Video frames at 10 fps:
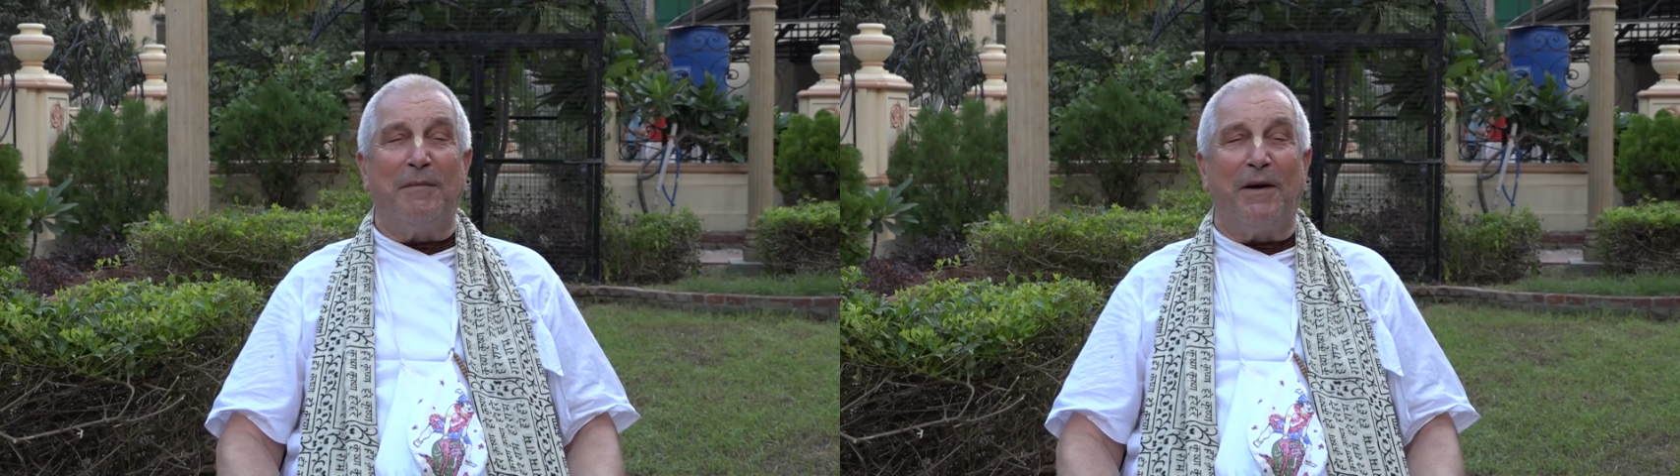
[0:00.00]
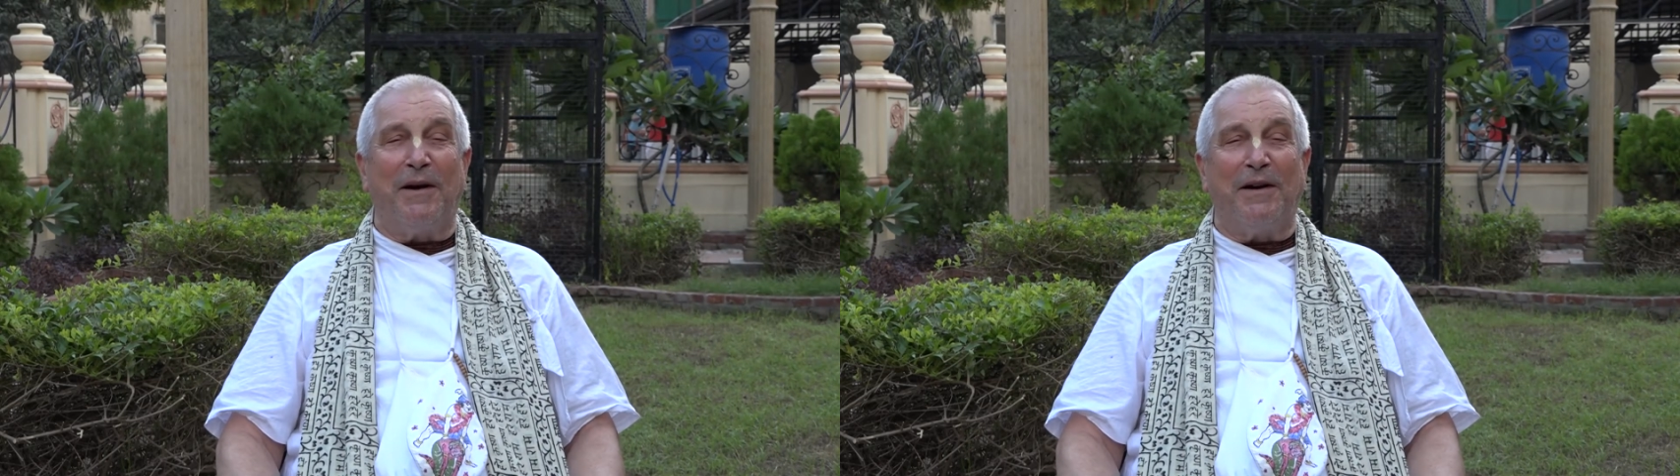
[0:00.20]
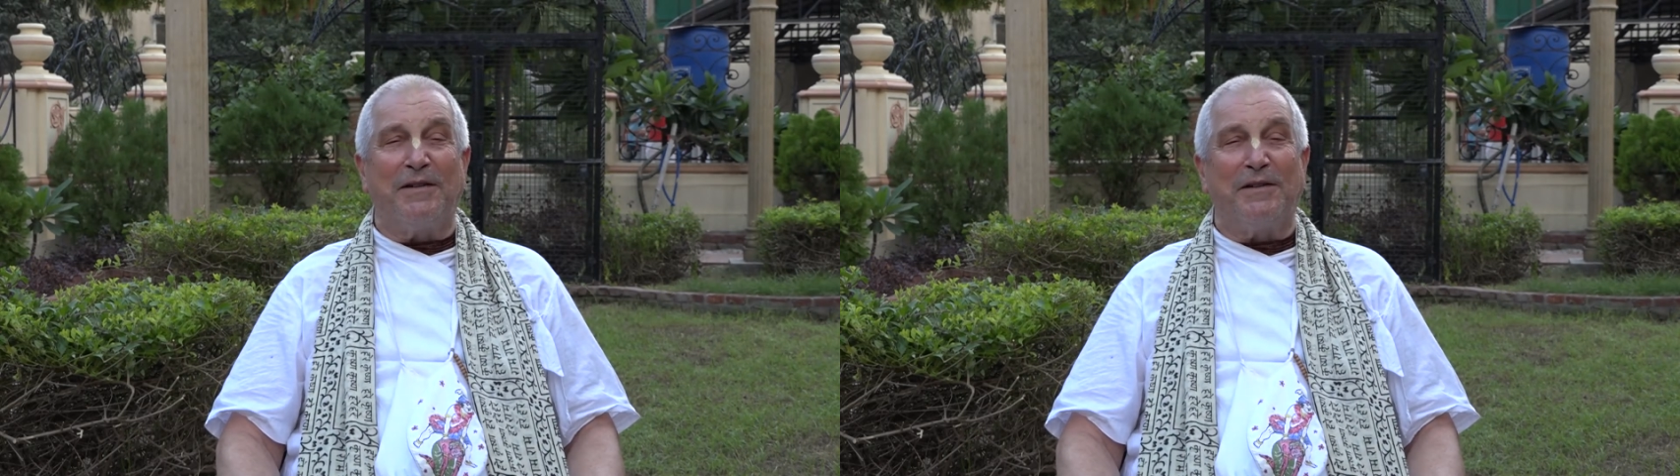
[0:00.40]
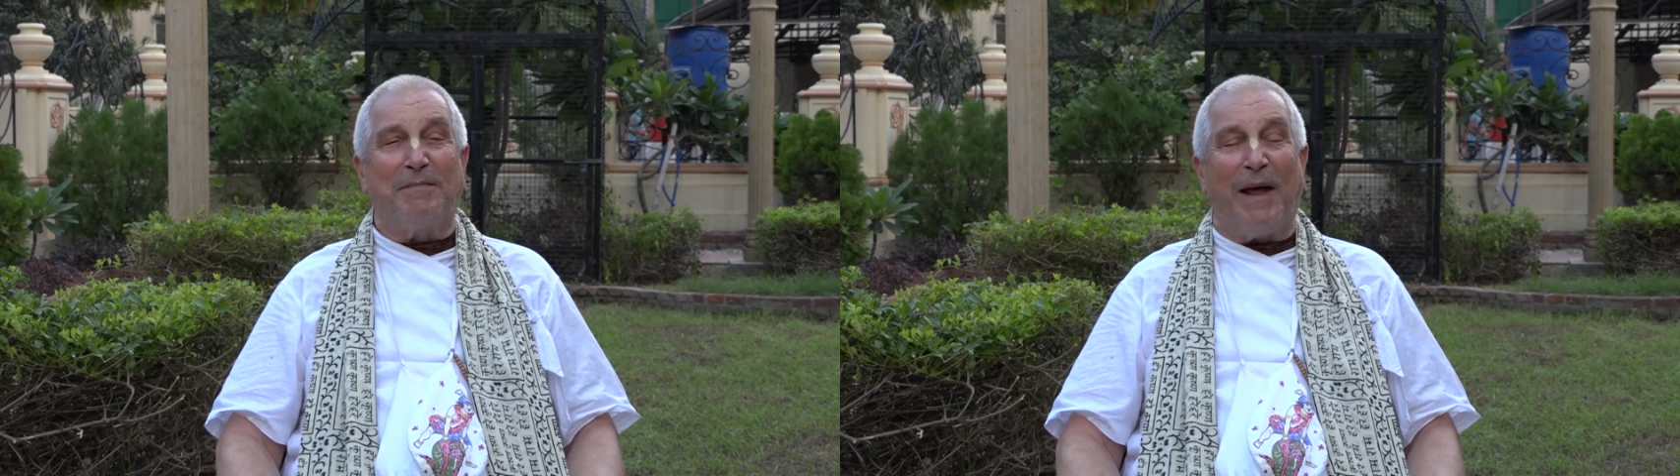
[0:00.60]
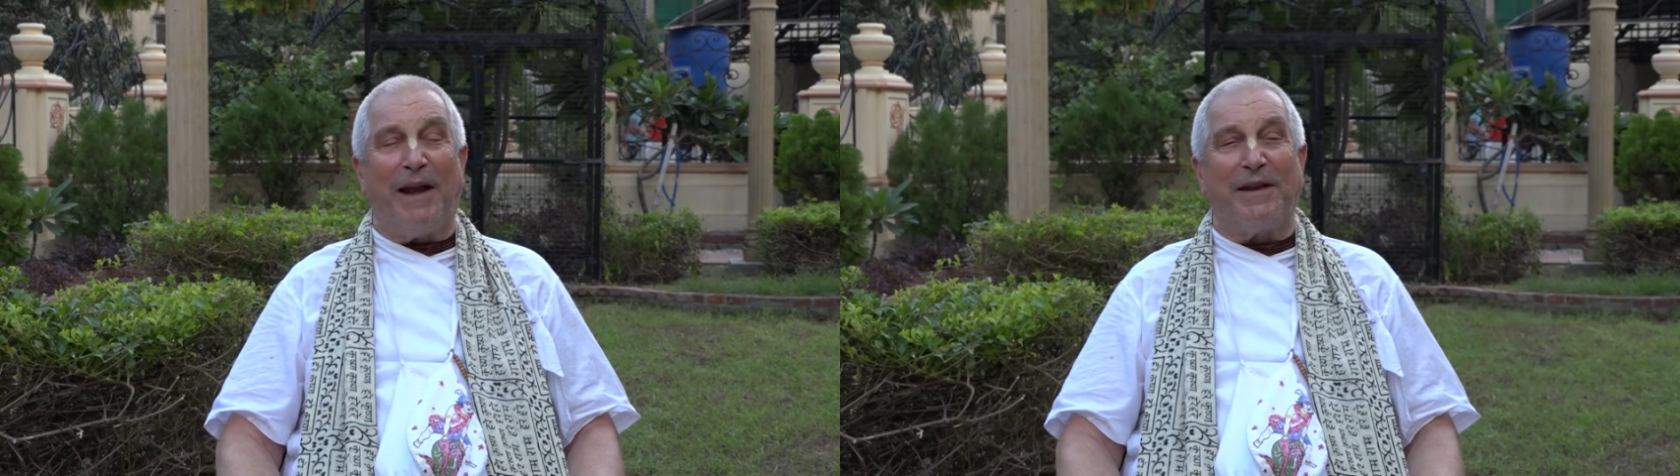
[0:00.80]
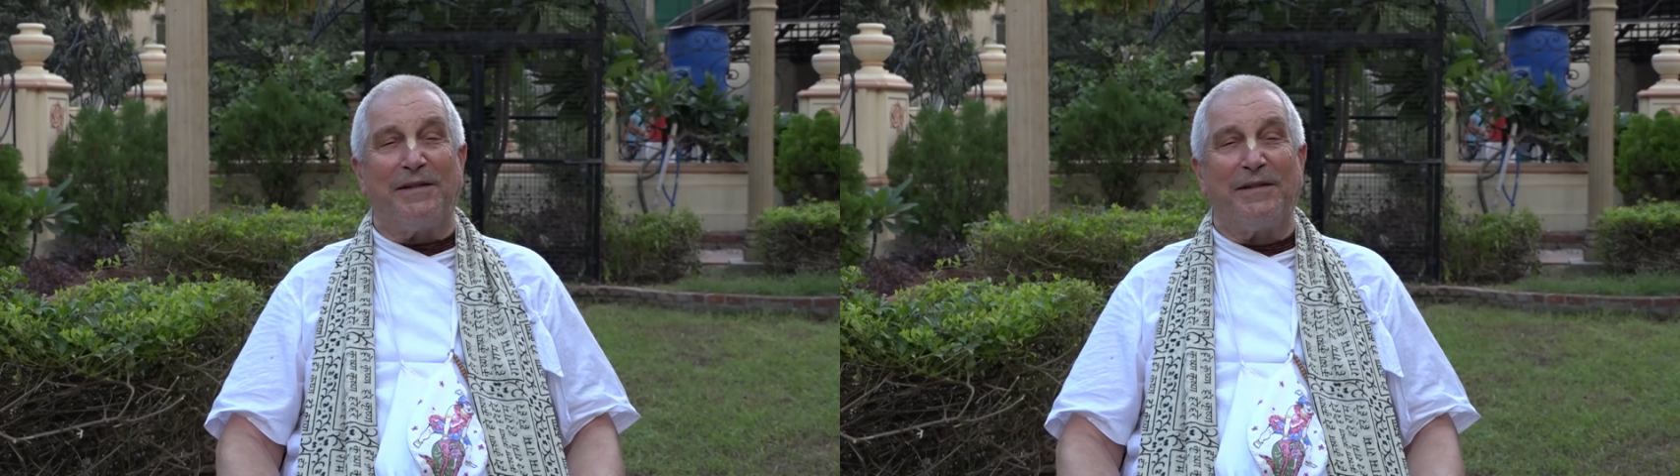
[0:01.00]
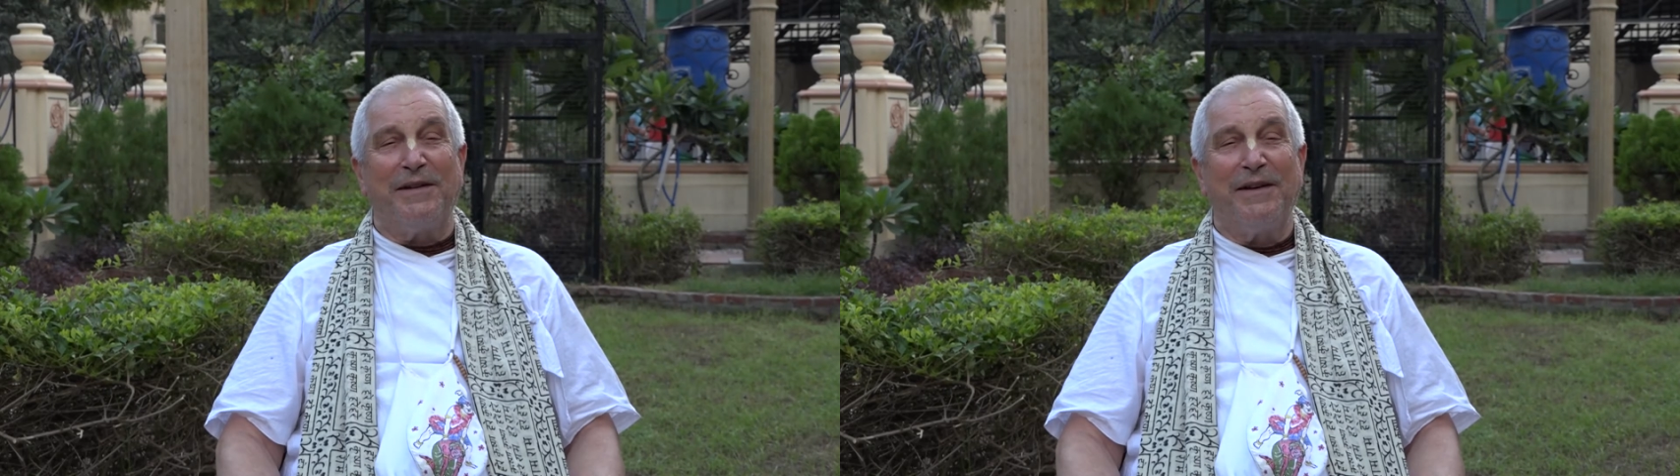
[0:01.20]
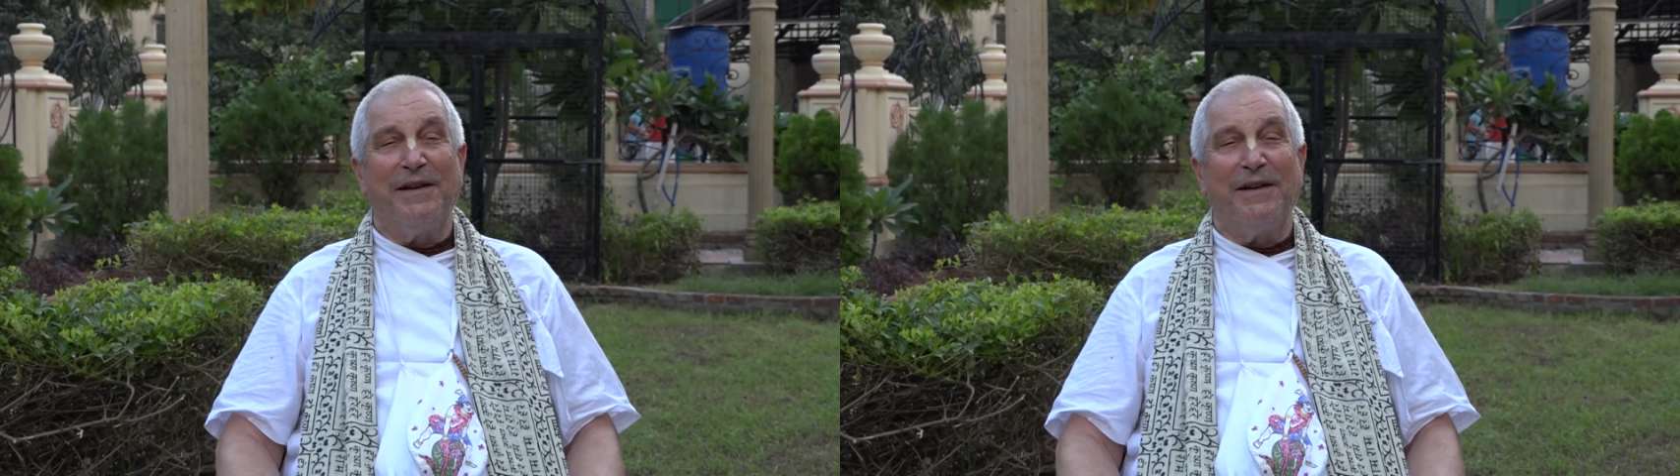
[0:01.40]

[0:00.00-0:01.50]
Maharaj's palace